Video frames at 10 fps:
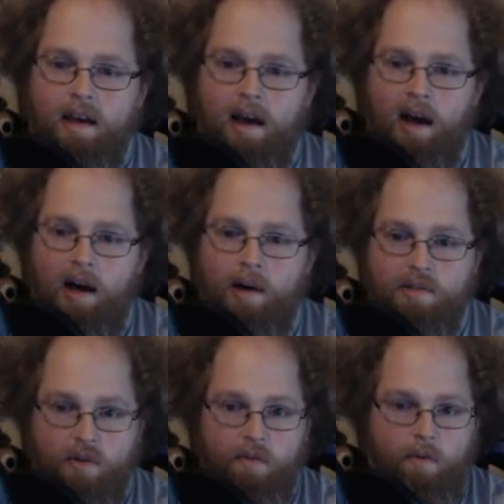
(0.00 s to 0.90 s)

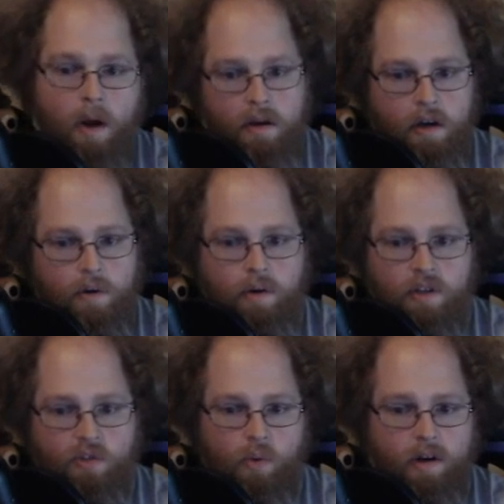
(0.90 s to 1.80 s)
So for Rocco,
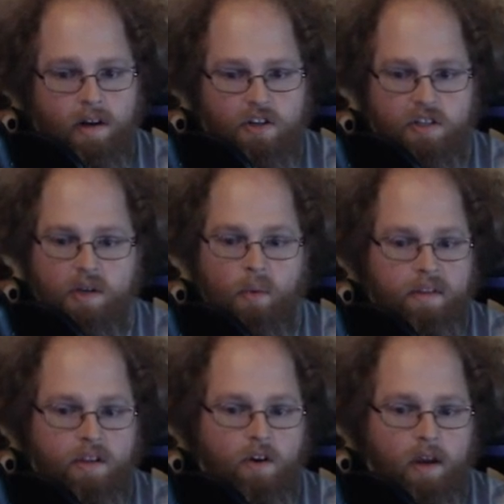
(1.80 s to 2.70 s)
so we don't actually want
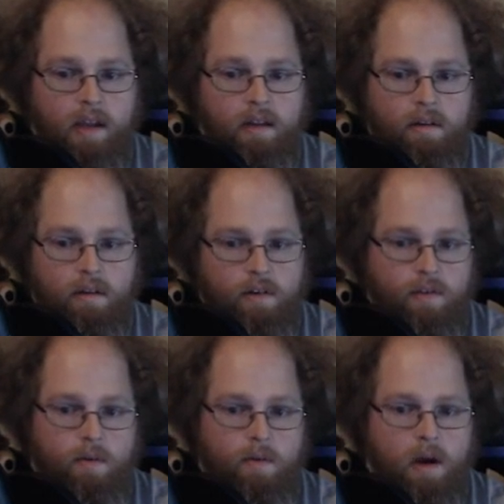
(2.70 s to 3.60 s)
the crate
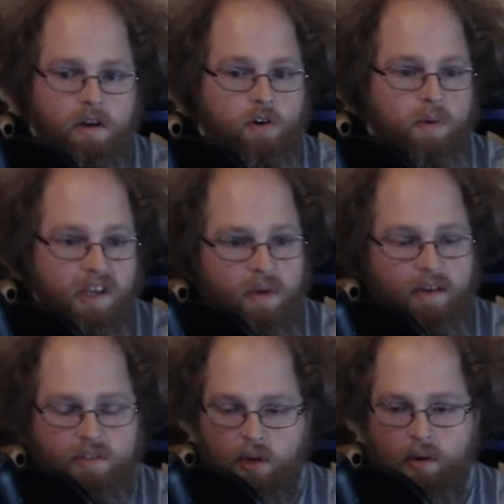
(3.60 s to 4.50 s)
for Rocco because we
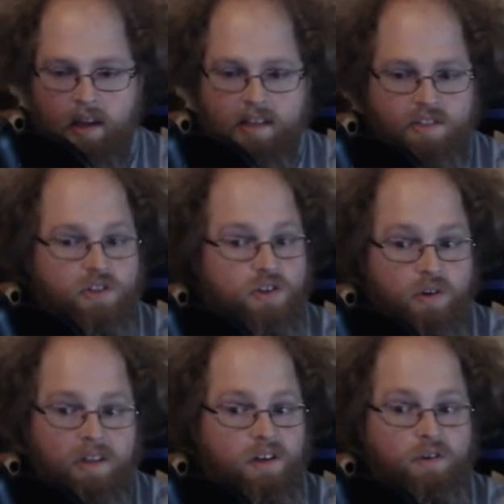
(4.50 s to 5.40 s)
have stone hands, so you
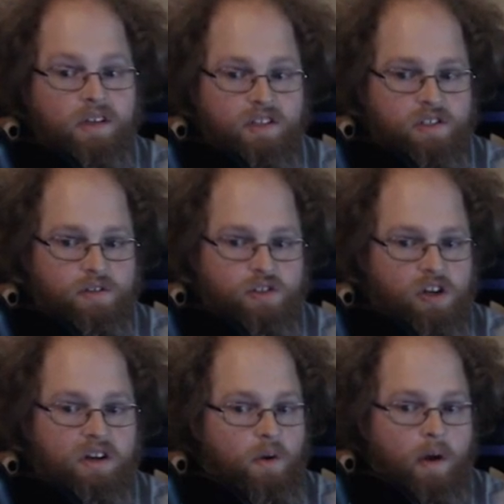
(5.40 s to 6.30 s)
can literally just
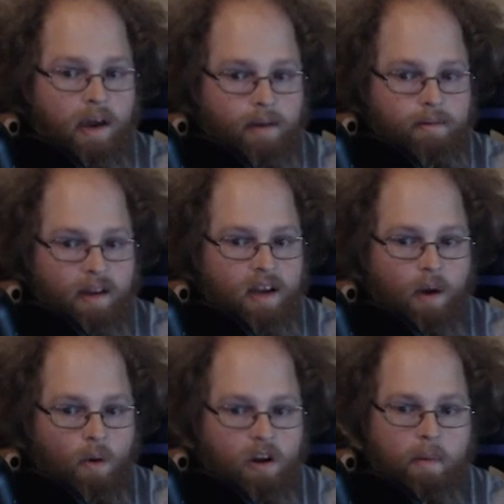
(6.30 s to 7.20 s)
chuck it away and not
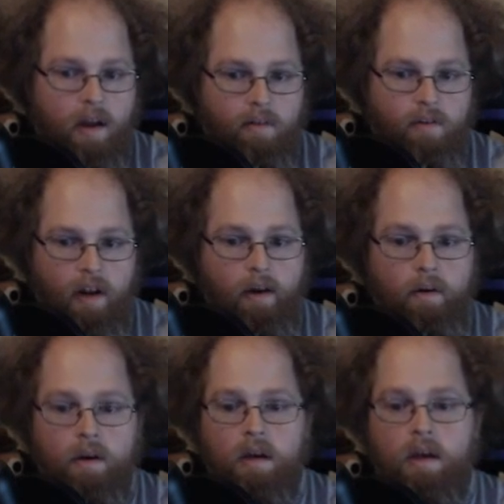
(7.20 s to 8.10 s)
worry about it for now.
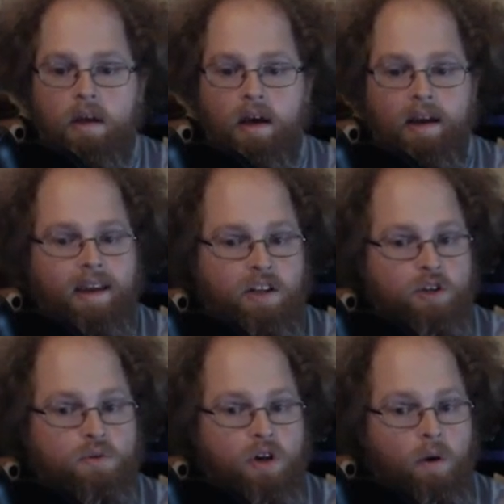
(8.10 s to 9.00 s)
Again, you
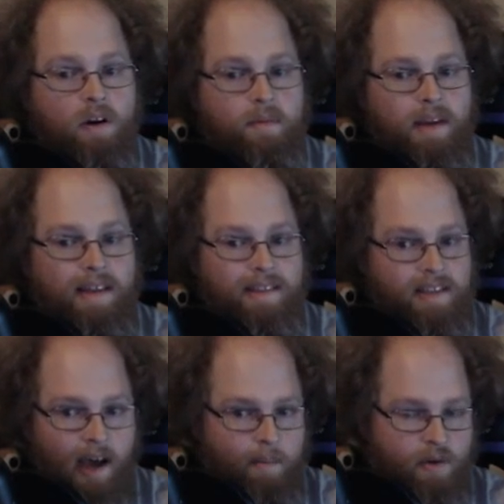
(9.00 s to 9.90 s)
don't want to be at the
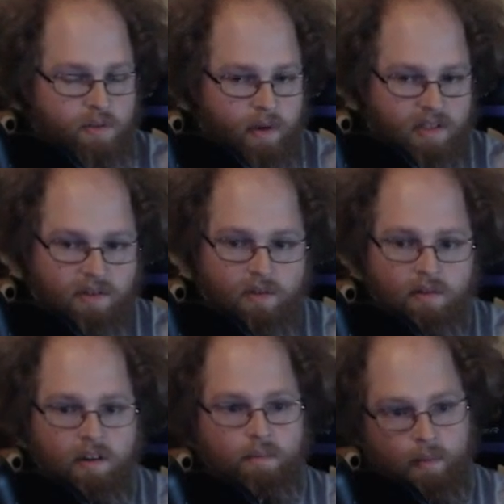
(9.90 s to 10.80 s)
topmost pixel.
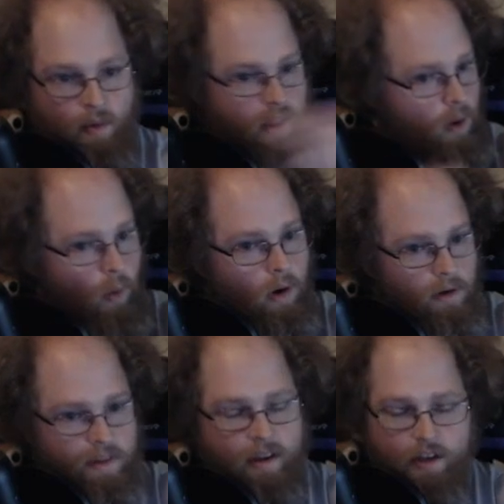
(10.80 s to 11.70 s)
Remember that wall
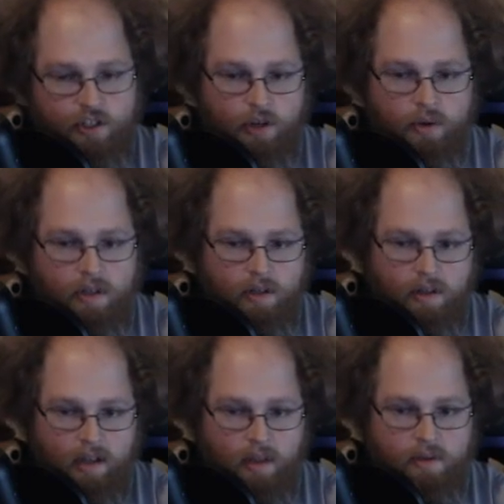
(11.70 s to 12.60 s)
thing I showed you on
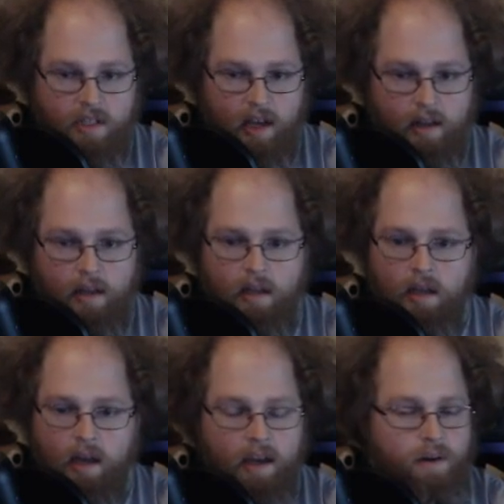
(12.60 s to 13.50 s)
the other side?
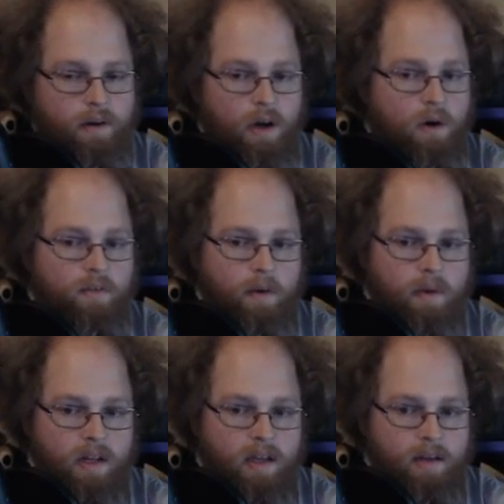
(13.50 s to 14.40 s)
I don't know if I'm
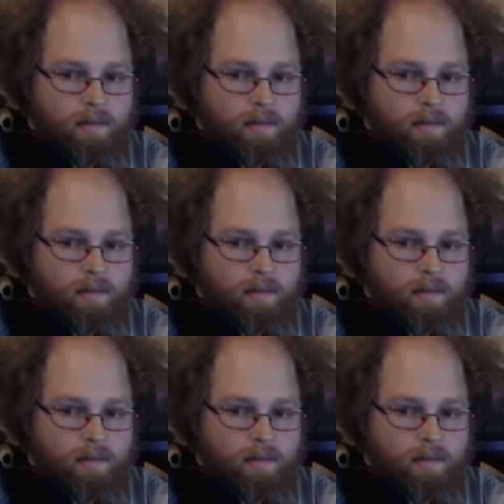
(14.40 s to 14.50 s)
gonna...